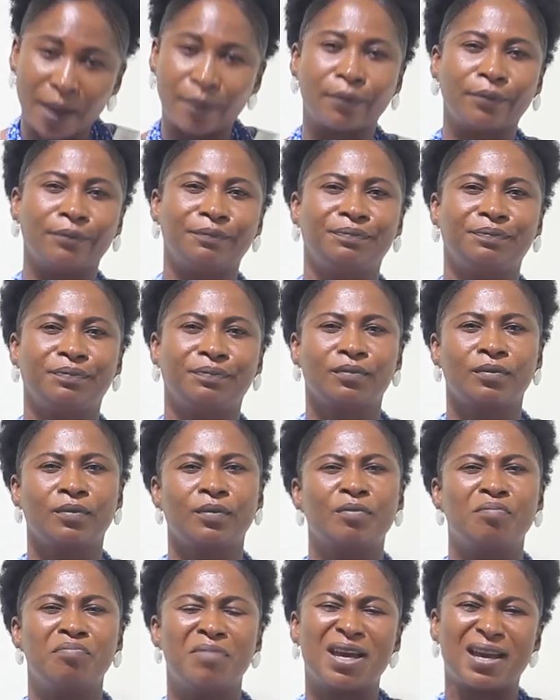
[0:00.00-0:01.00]
ban.
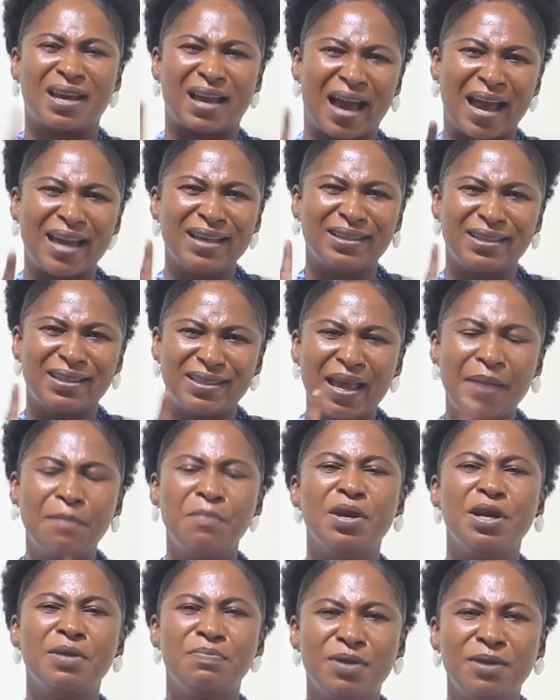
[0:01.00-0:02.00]
The Kaiser
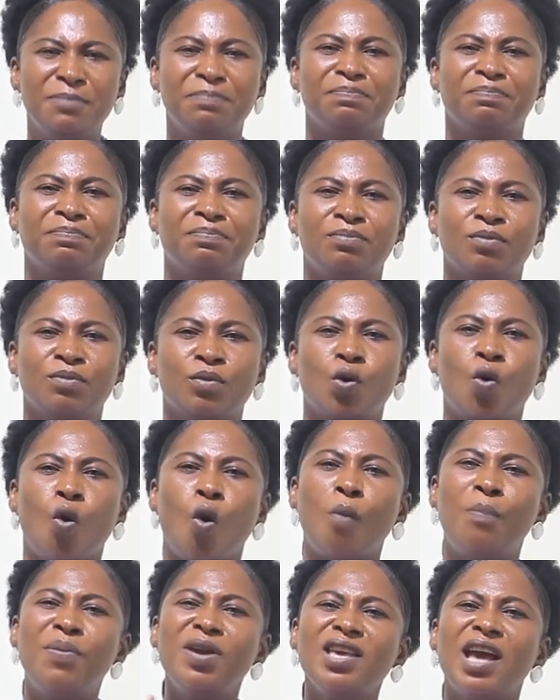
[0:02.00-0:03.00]
Miribi
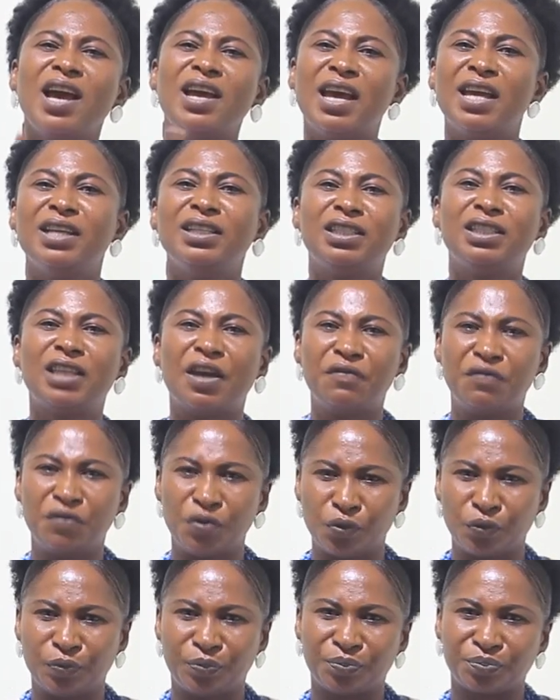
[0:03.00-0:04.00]
will be a
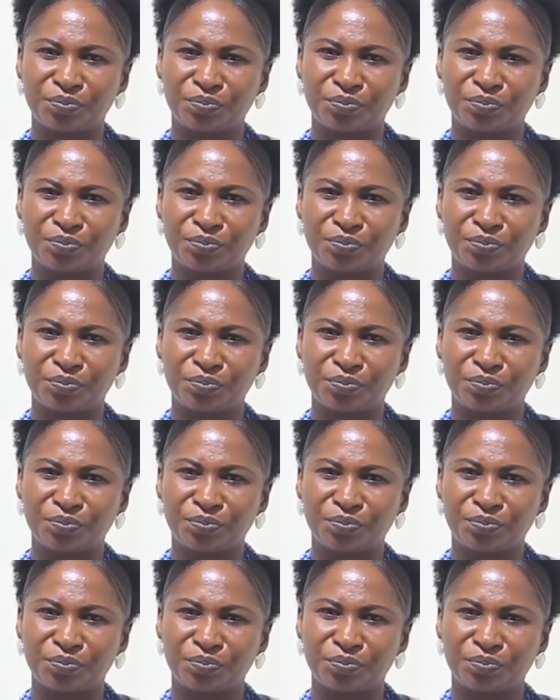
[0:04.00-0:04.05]
interview.